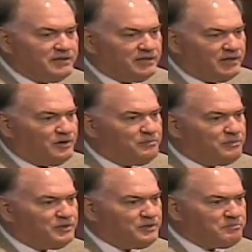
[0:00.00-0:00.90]
you know,
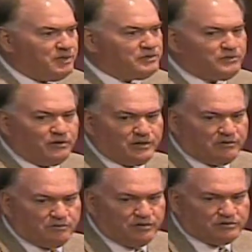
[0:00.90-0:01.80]
putting a buzzer on
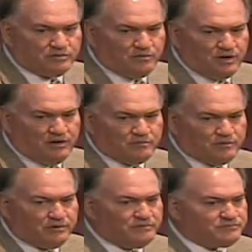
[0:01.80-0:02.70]
every once in a while and
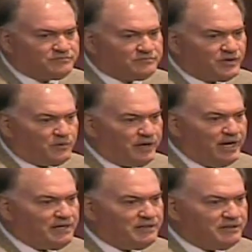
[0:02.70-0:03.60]
we're
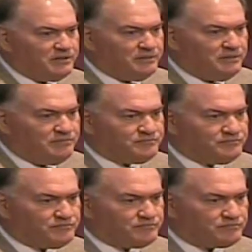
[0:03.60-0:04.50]
reacting to it,
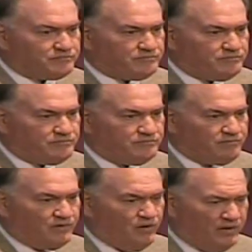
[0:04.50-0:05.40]

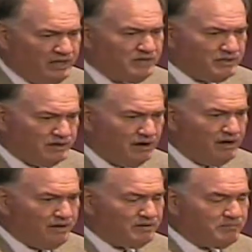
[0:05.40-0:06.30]
or he's the
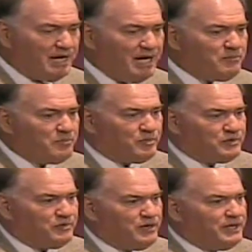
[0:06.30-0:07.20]
God the Bible
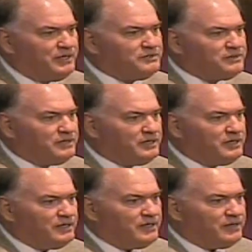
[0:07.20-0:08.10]
portrays
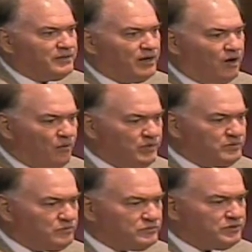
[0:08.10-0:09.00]
that always
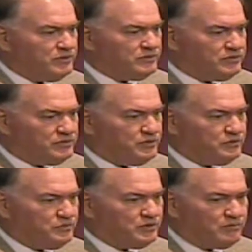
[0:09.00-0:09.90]
wants us to choose
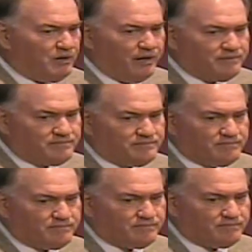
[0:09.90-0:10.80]
what's right.
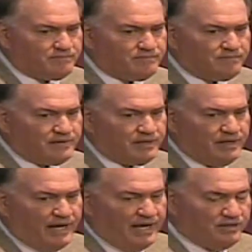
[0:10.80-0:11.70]

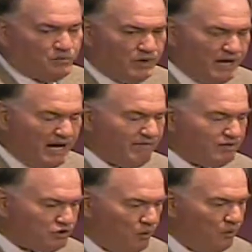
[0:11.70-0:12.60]
And that we have a
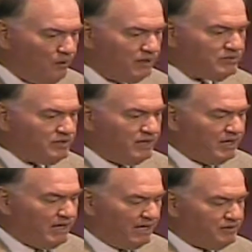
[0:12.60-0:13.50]
choice
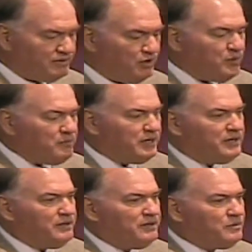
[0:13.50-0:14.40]
in
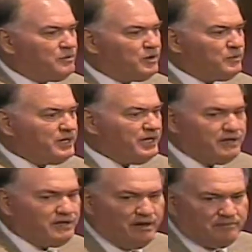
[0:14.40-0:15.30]
determining where we
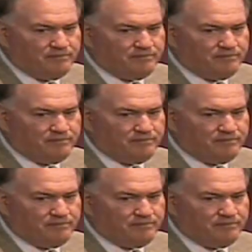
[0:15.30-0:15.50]
end up.